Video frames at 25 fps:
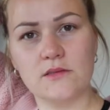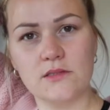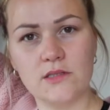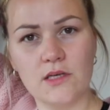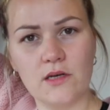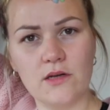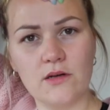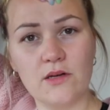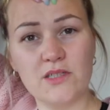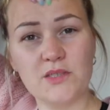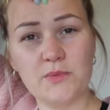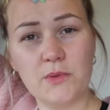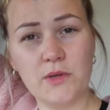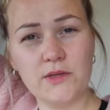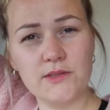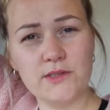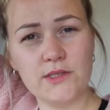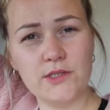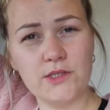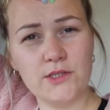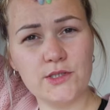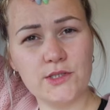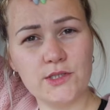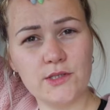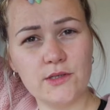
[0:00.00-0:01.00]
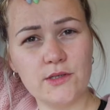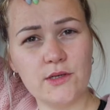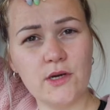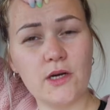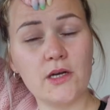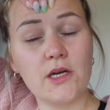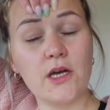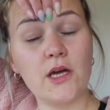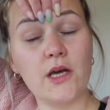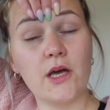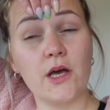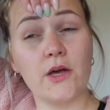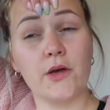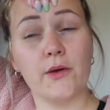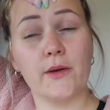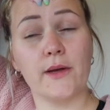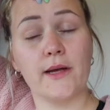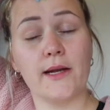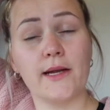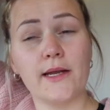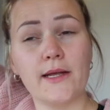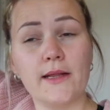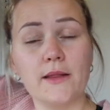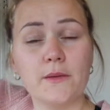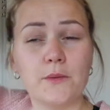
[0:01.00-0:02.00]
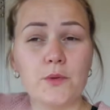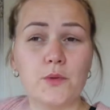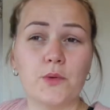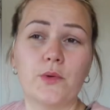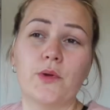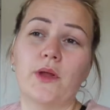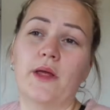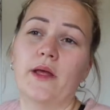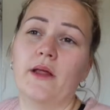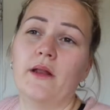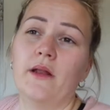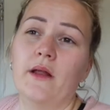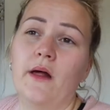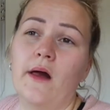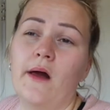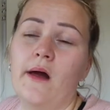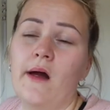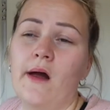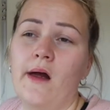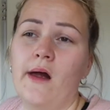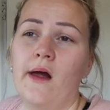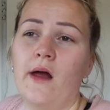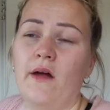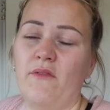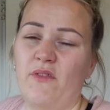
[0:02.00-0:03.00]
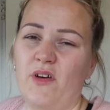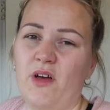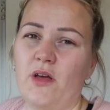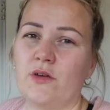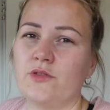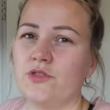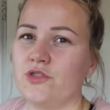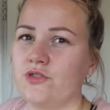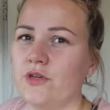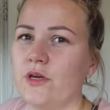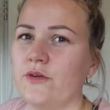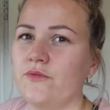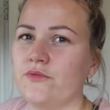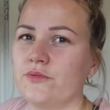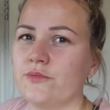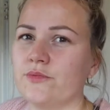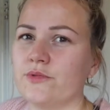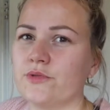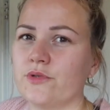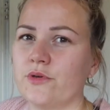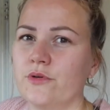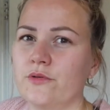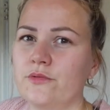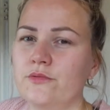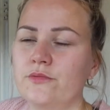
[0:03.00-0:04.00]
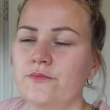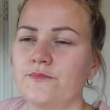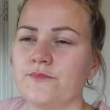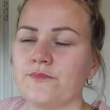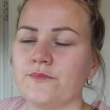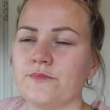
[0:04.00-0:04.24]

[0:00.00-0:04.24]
So I suppose I could do, I could go quickly in the morning. If I go straight from school,